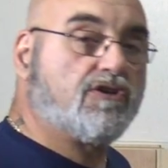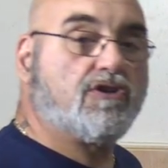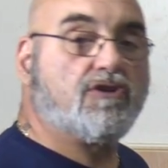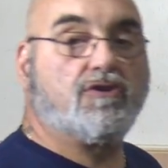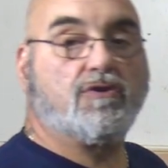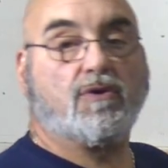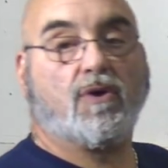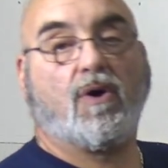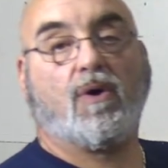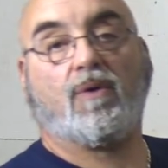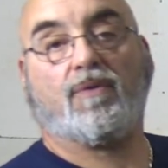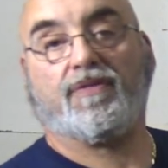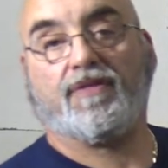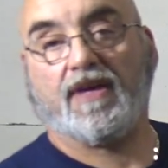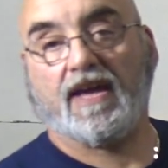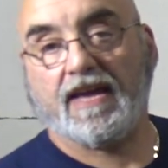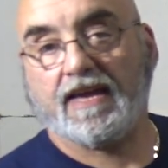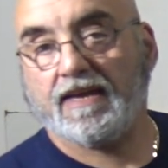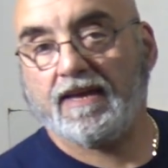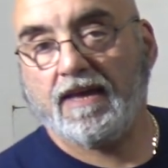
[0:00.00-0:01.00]
to do the whole
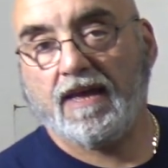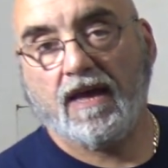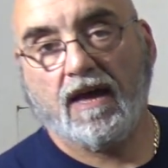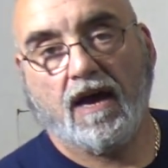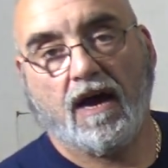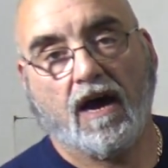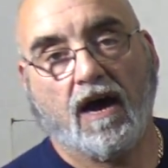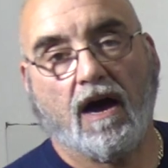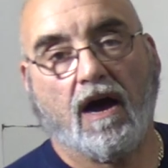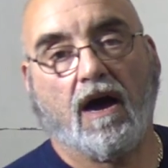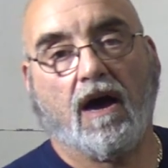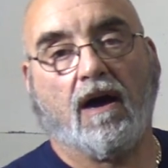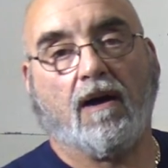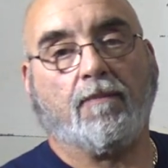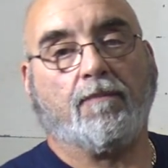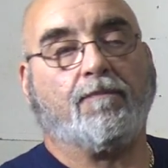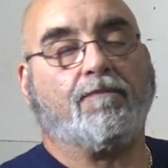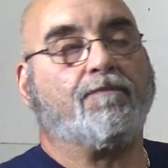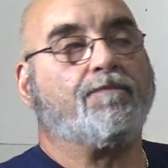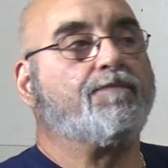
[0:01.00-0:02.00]
thing.
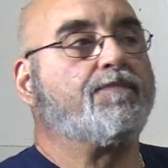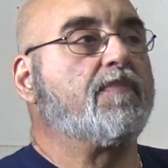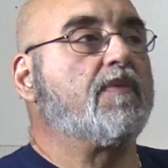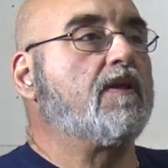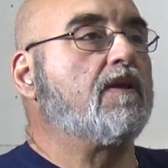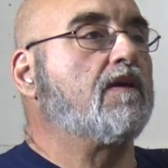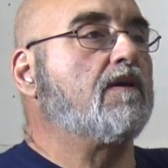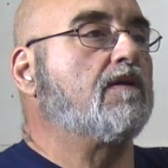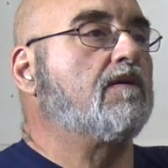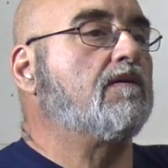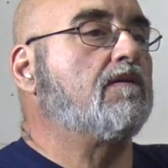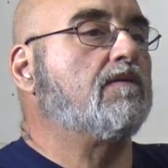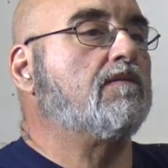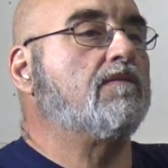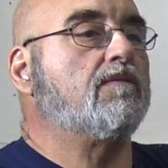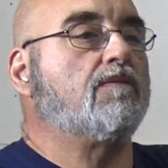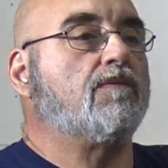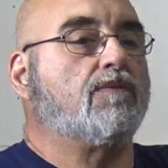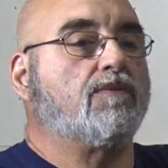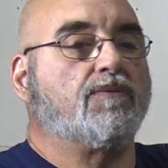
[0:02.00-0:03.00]
Um,
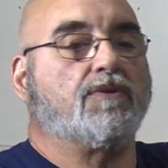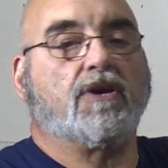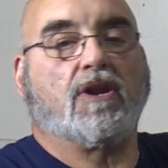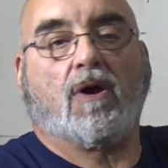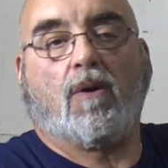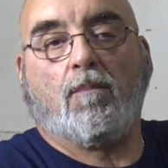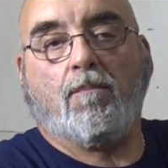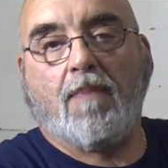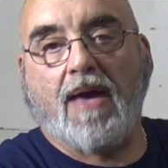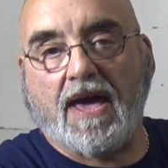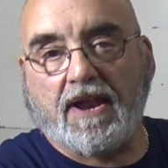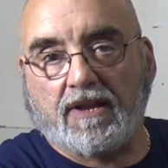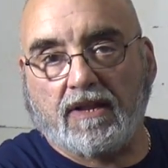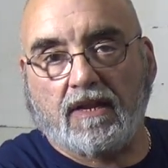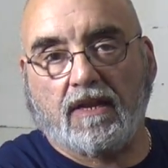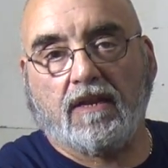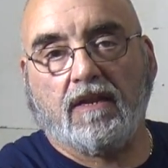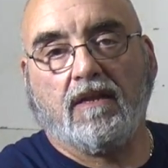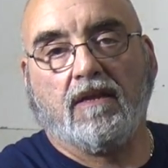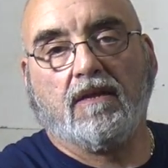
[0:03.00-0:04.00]
you know,
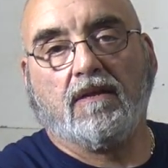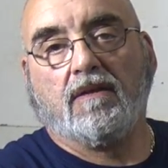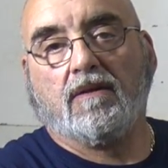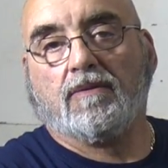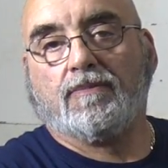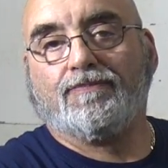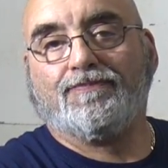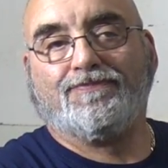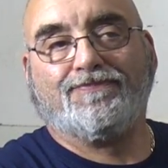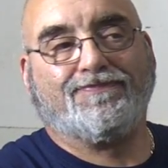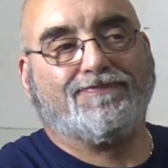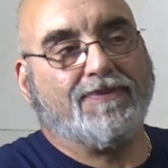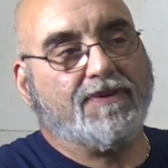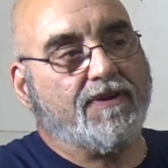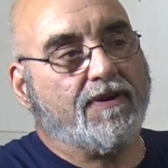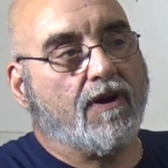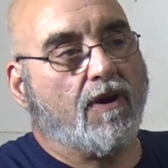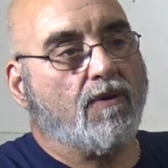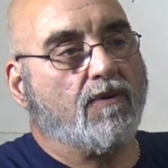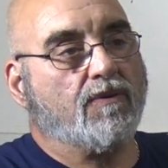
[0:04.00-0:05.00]
metal,
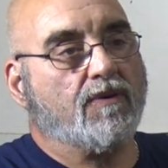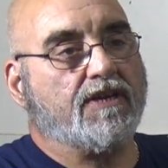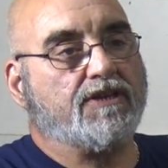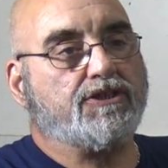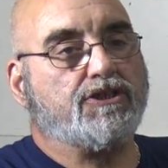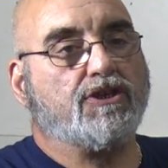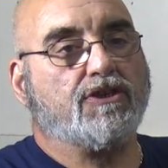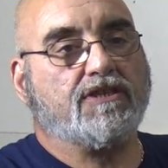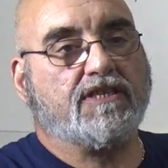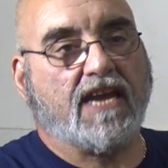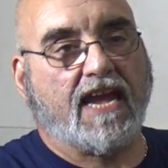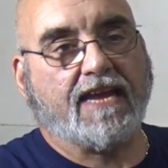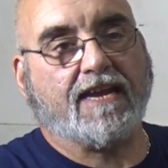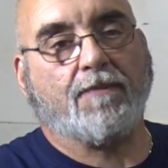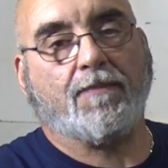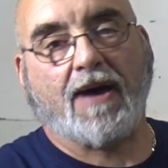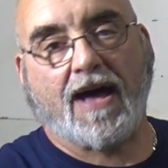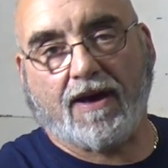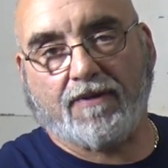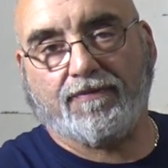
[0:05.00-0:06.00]
you know, it should take
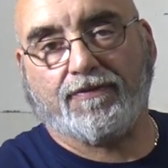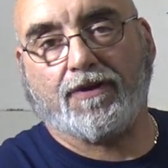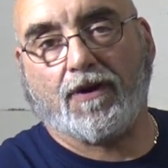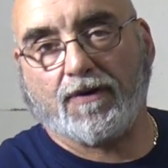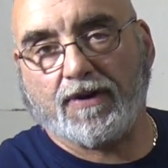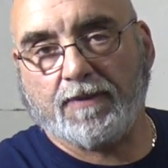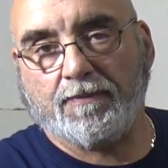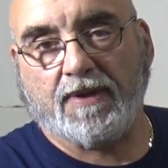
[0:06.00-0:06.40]
about 30